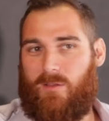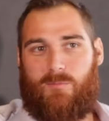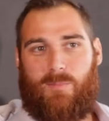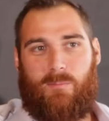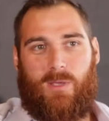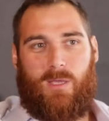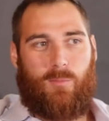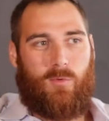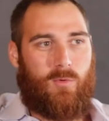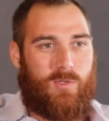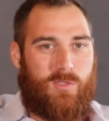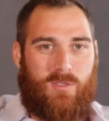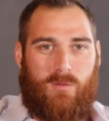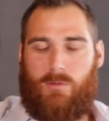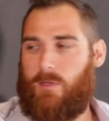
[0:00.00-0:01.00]
There have been people who
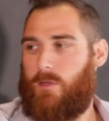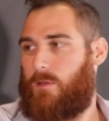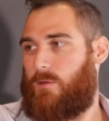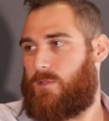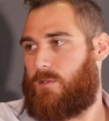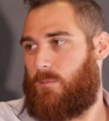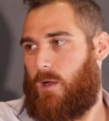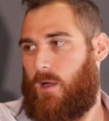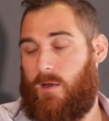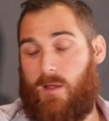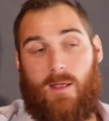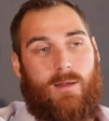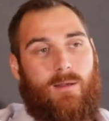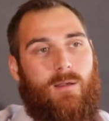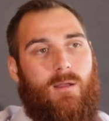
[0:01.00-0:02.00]
just completely lose their mind.
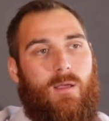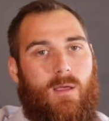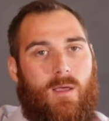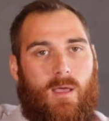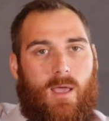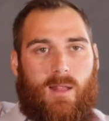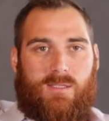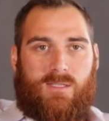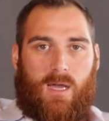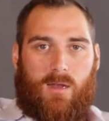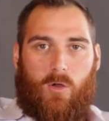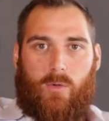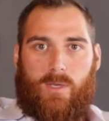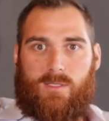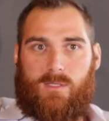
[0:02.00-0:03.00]
And it's
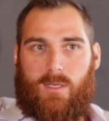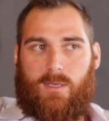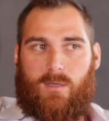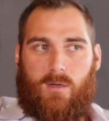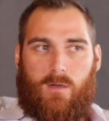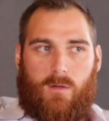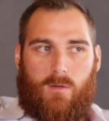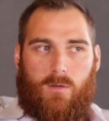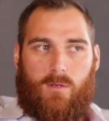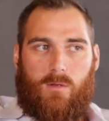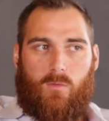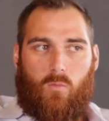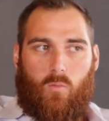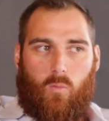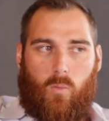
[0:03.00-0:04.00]
not always like
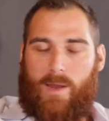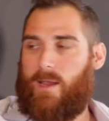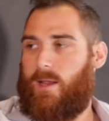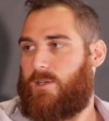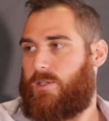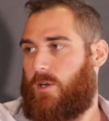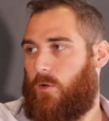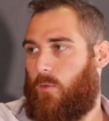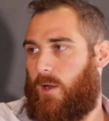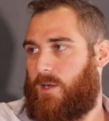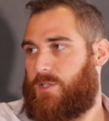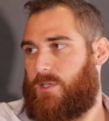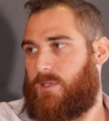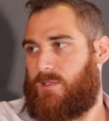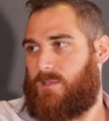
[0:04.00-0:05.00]
rage and
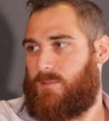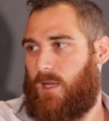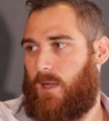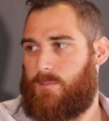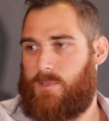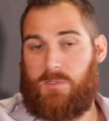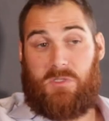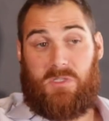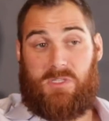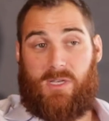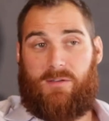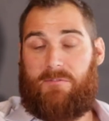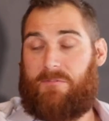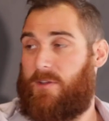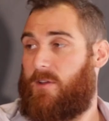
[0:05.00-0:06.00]
aggression. Sometimes it's
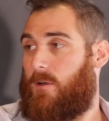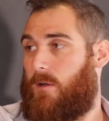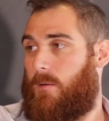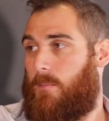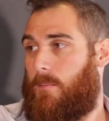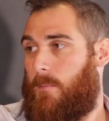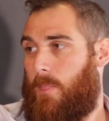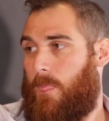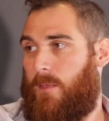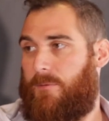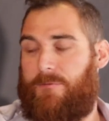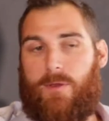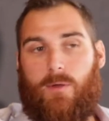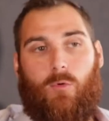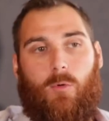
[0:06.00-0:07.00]
just fear.
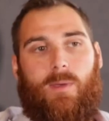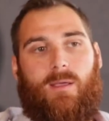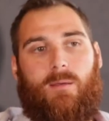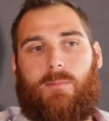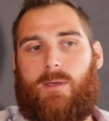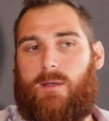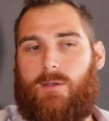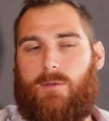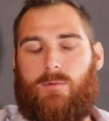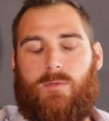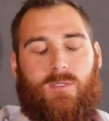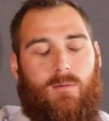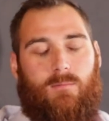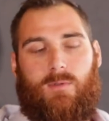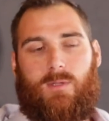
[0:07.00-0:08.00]
Yeah. Fear will make a man do
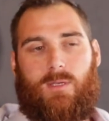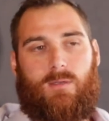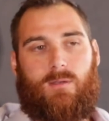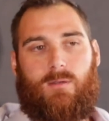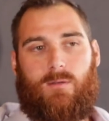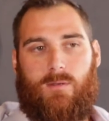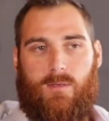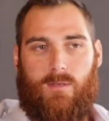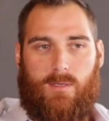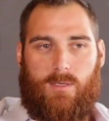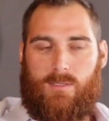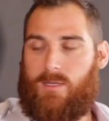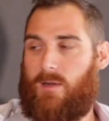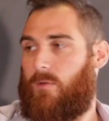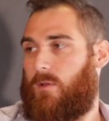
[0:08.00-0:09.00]
something
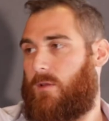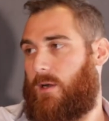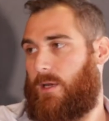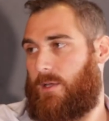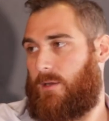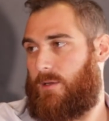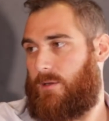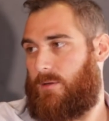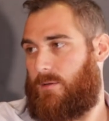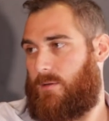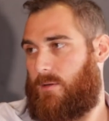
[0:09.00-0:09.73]
he's never thought he could do.